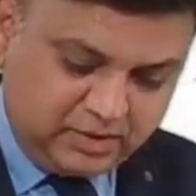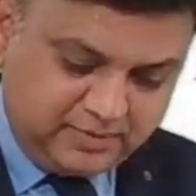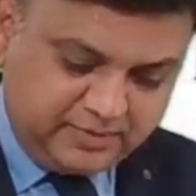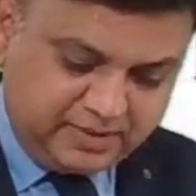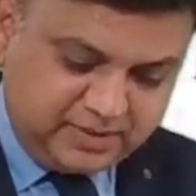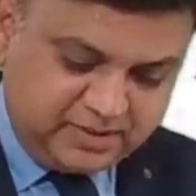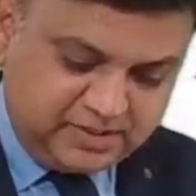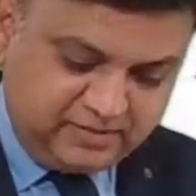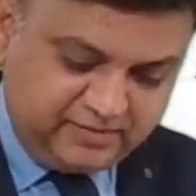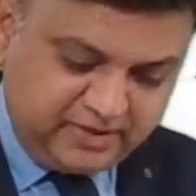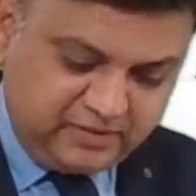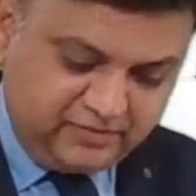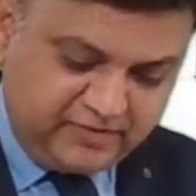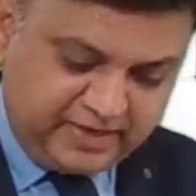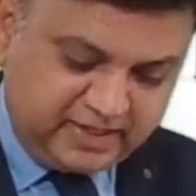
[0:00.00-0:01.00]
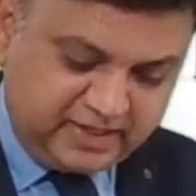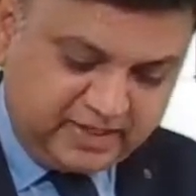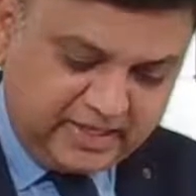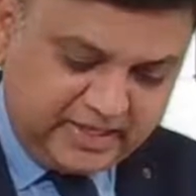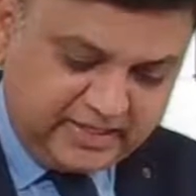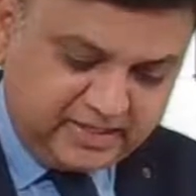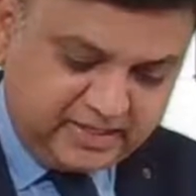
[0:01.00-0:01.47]
Present value factor
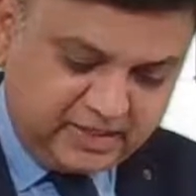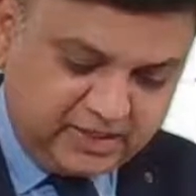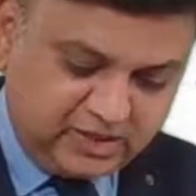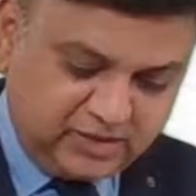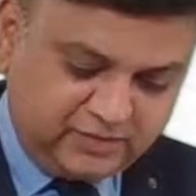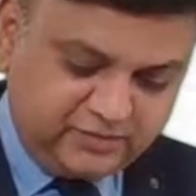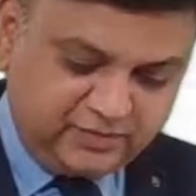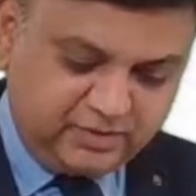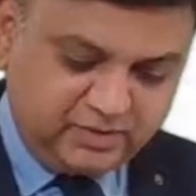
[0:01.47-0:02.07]
at the rate of